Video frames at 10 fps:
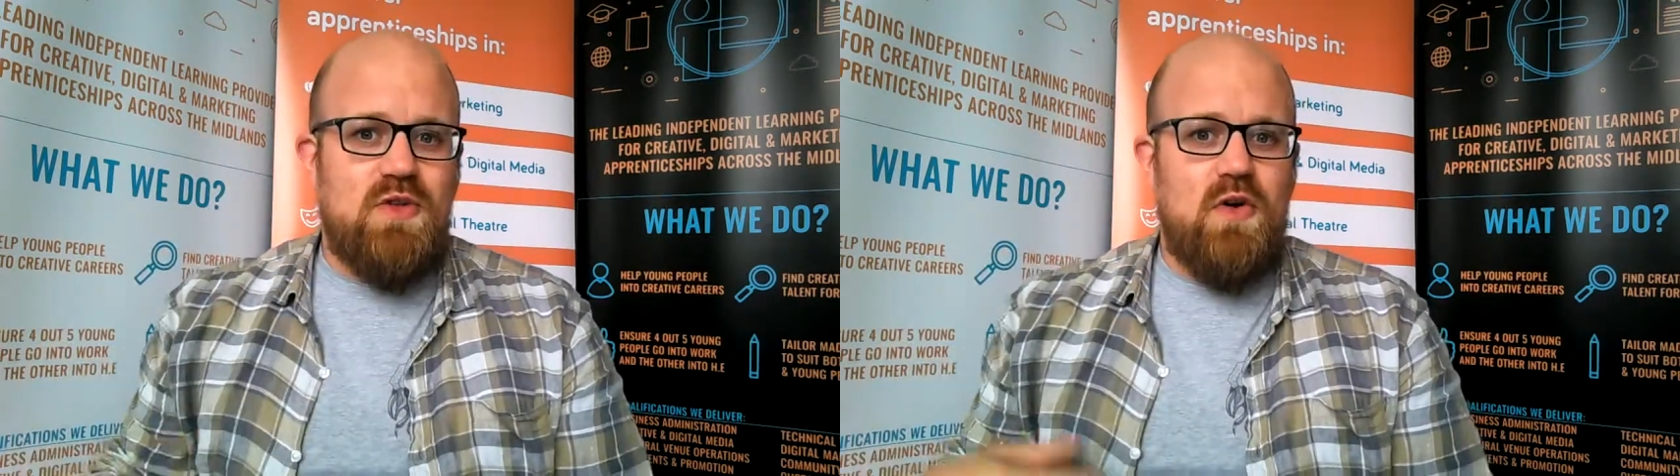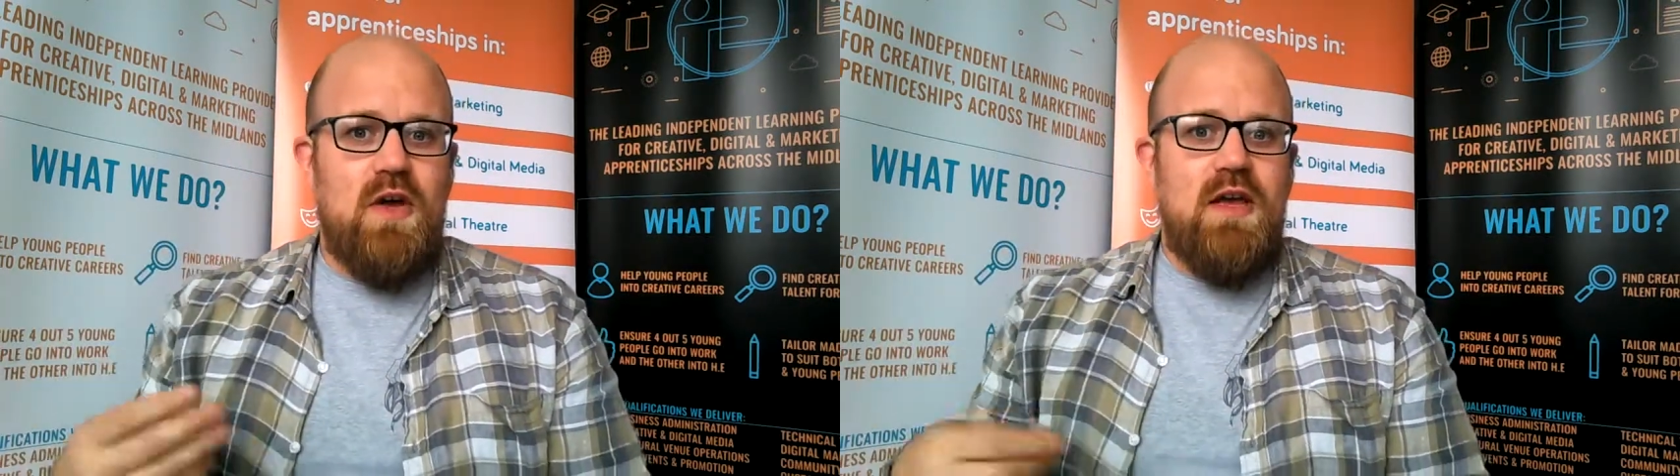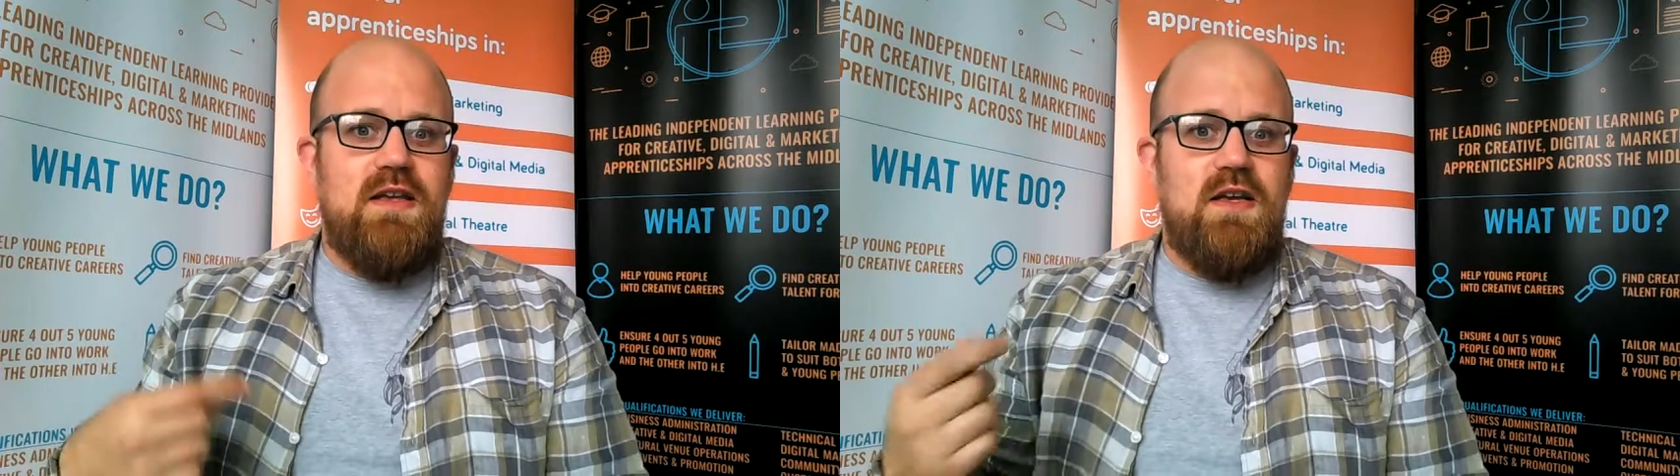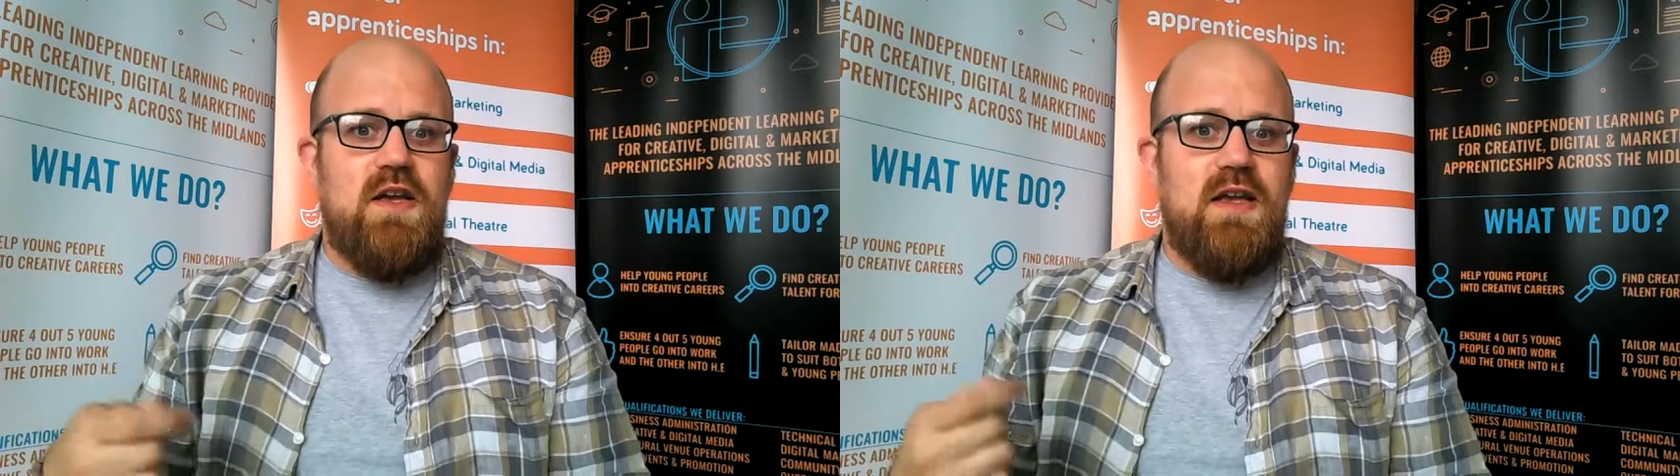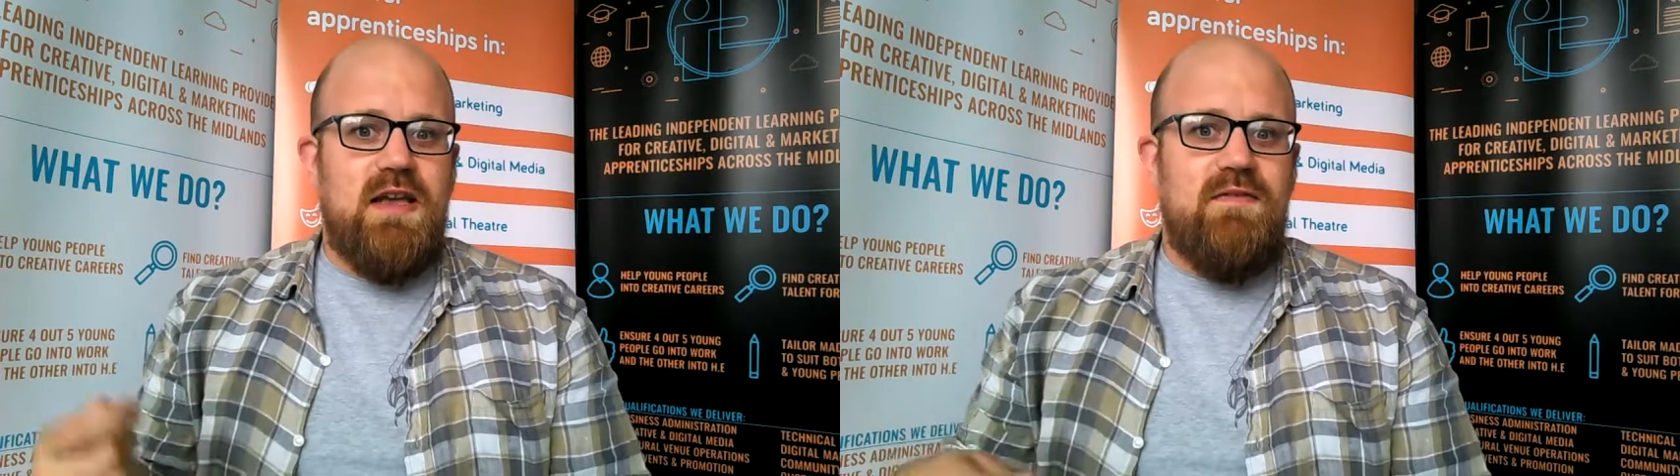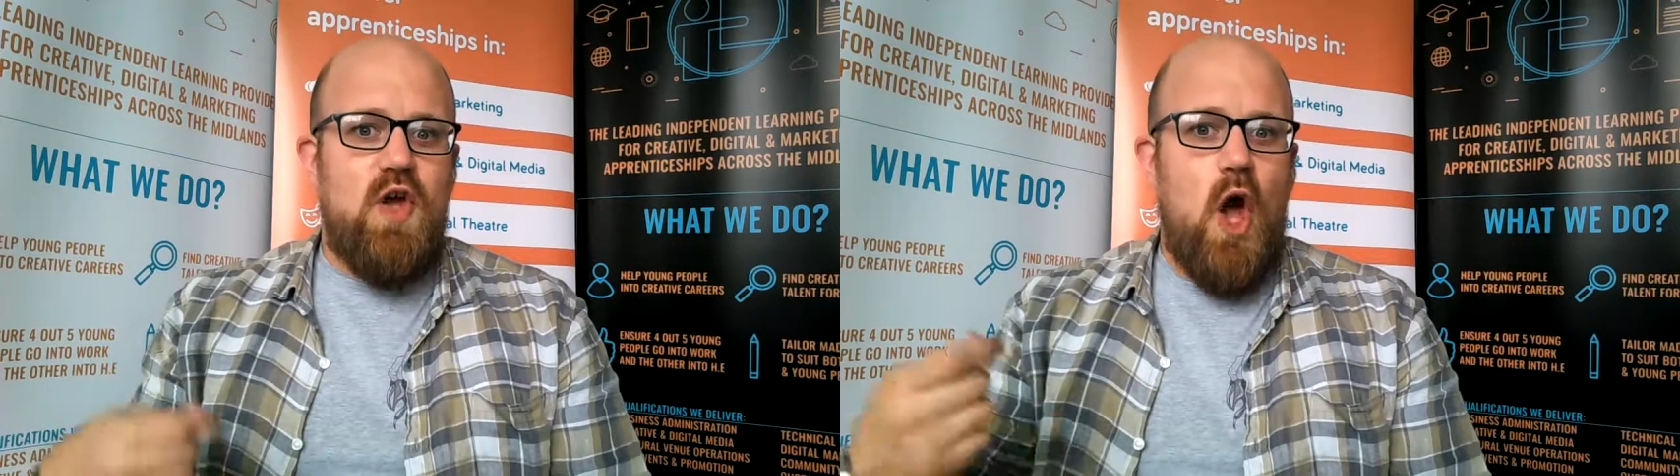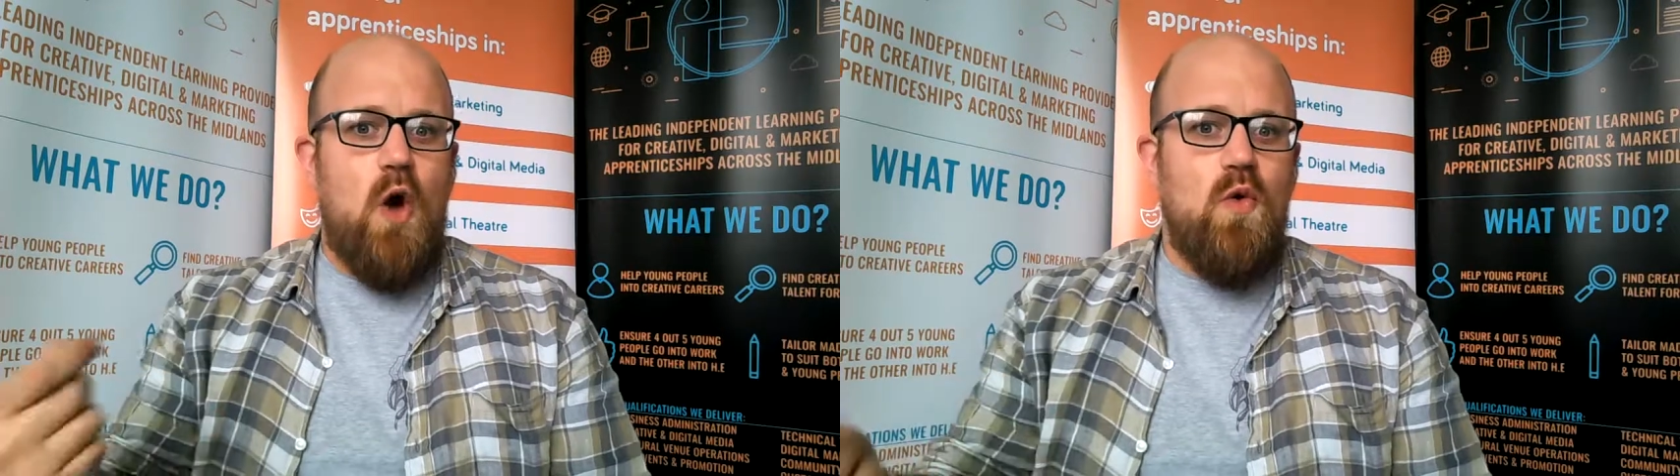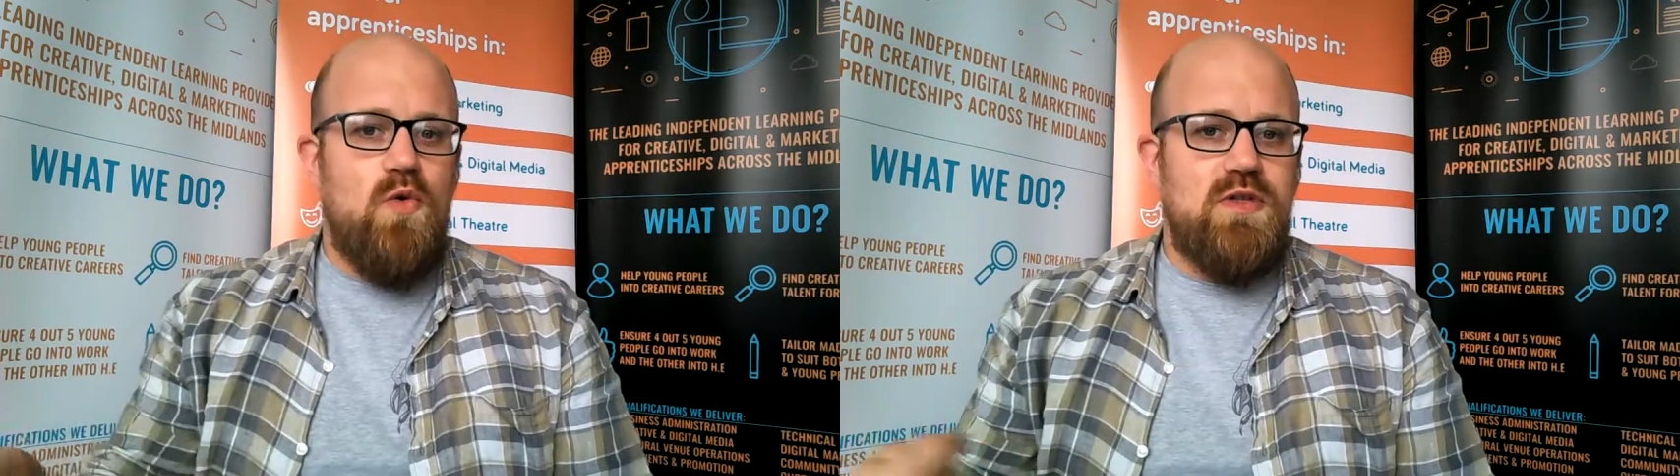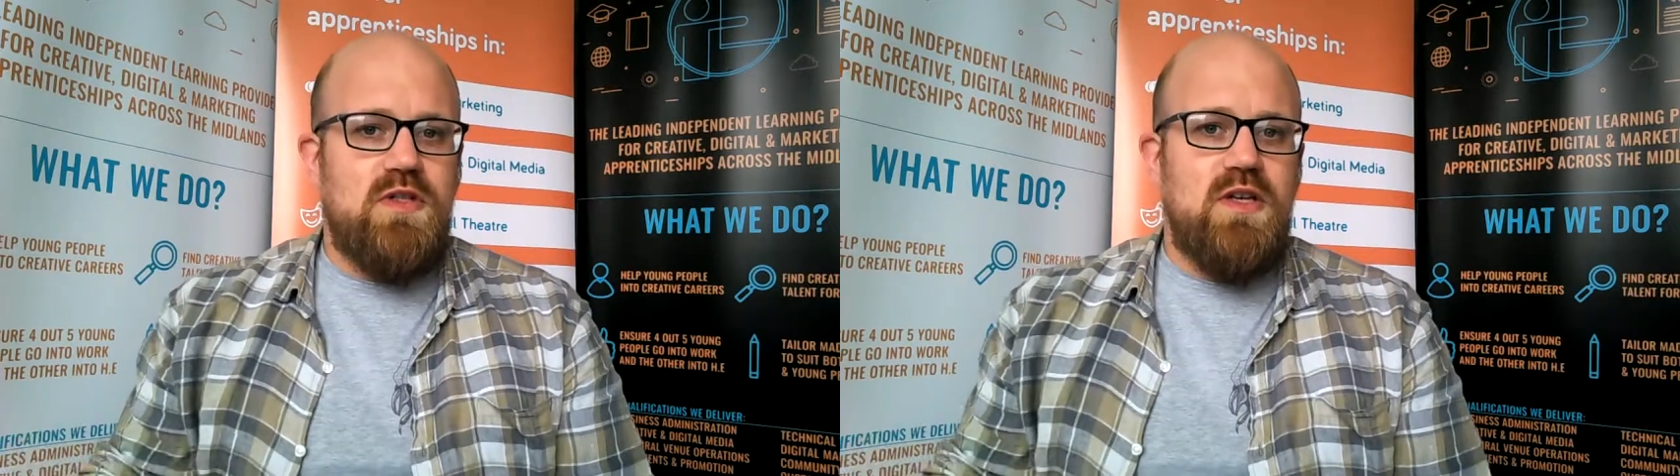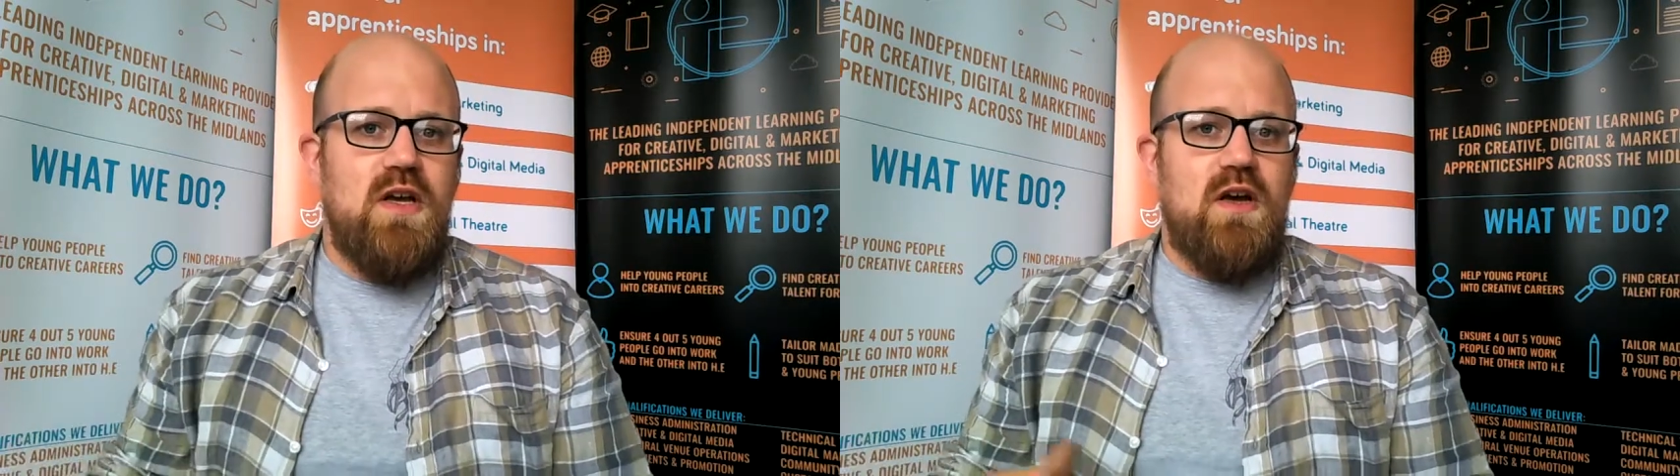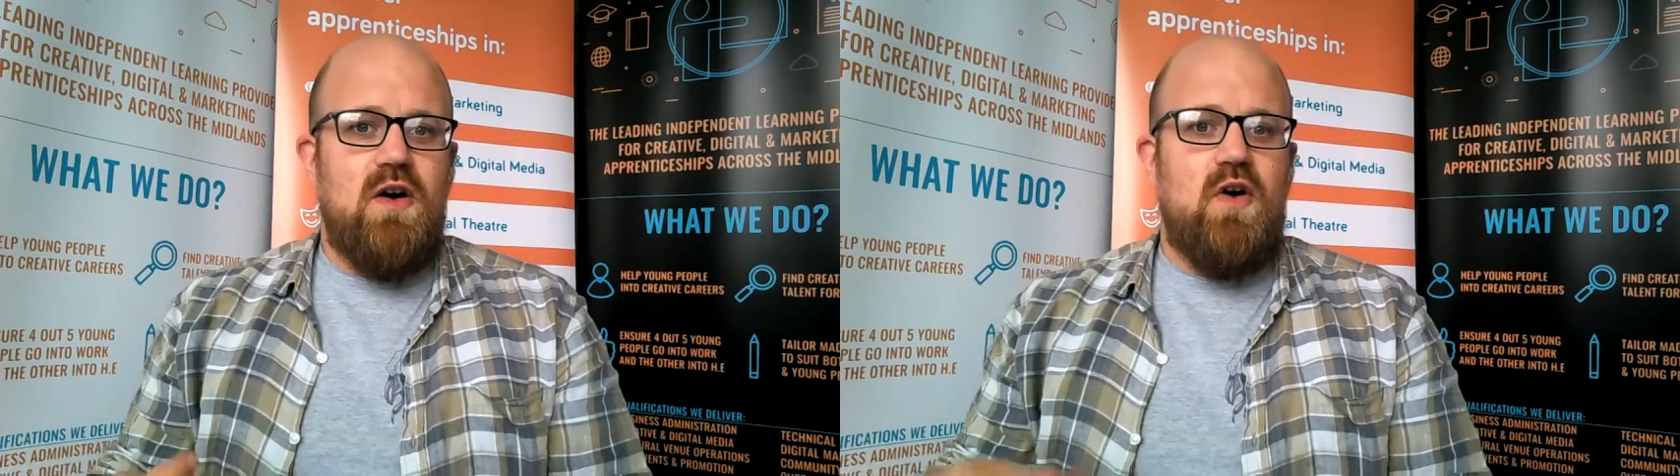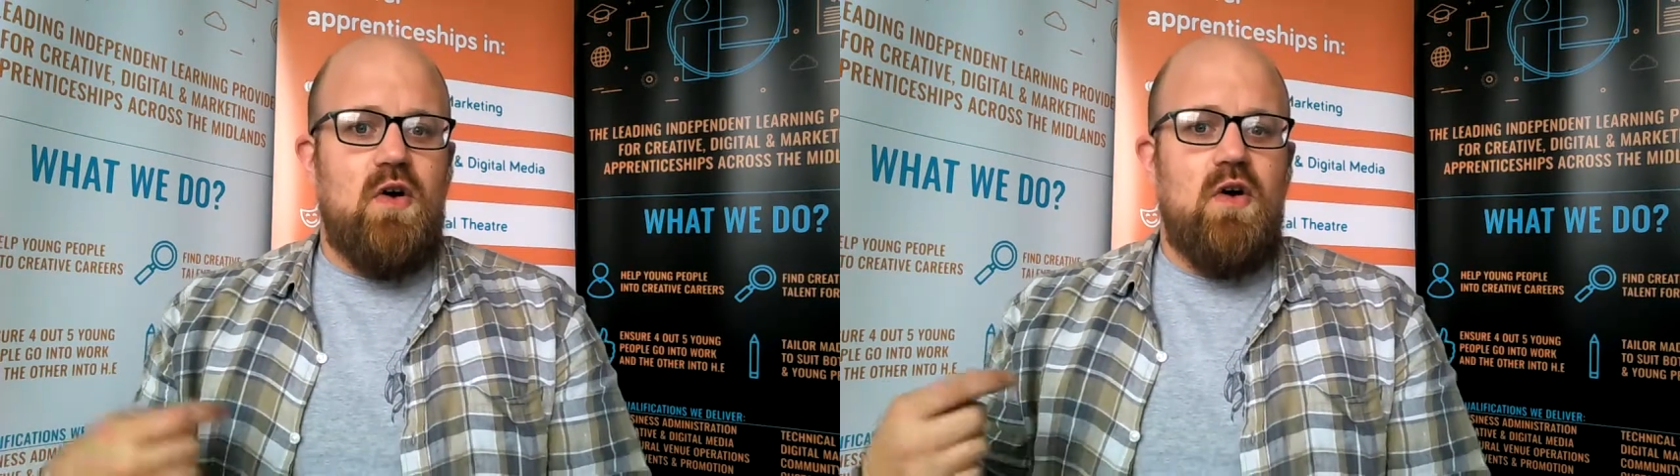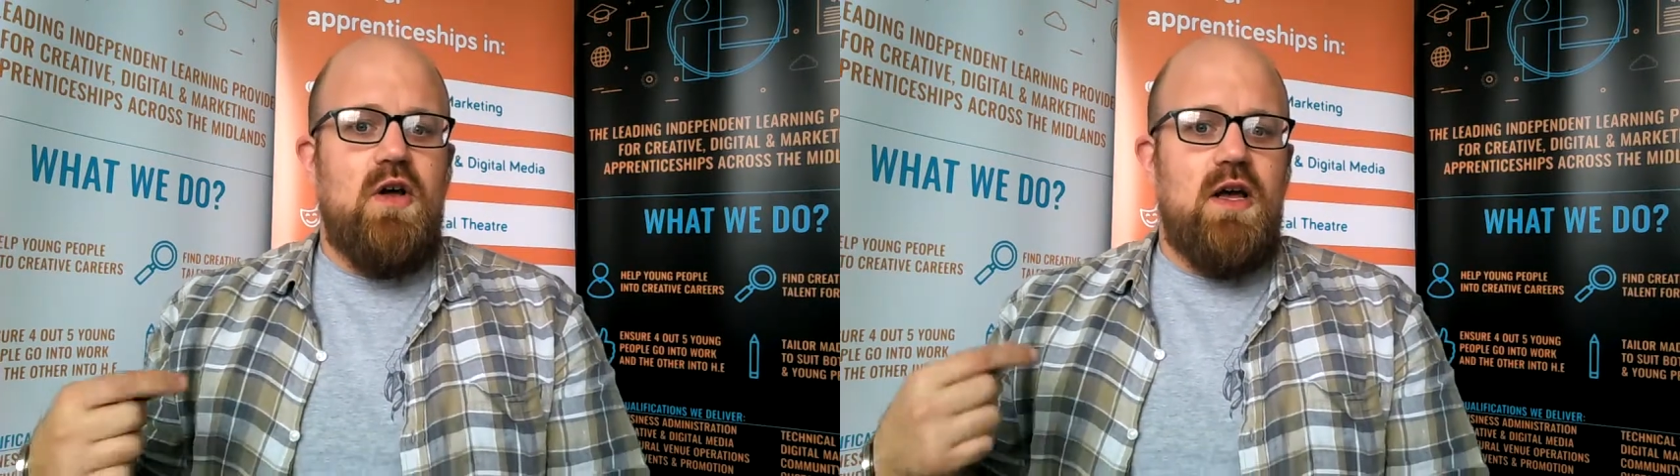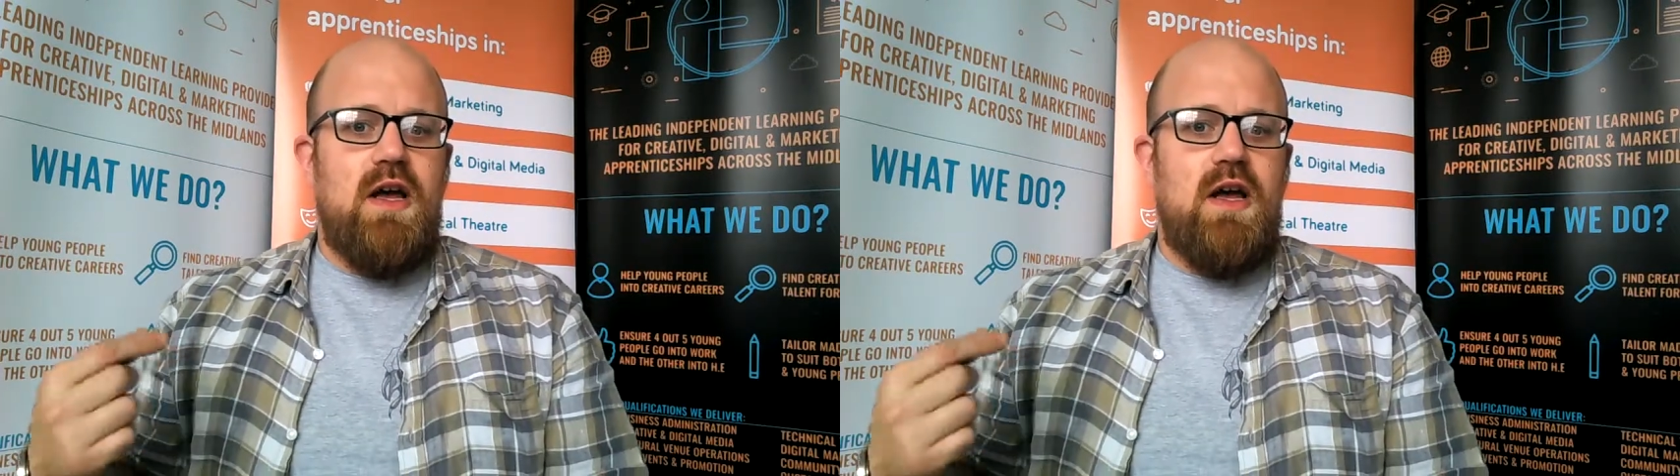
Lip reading: or you can give codes or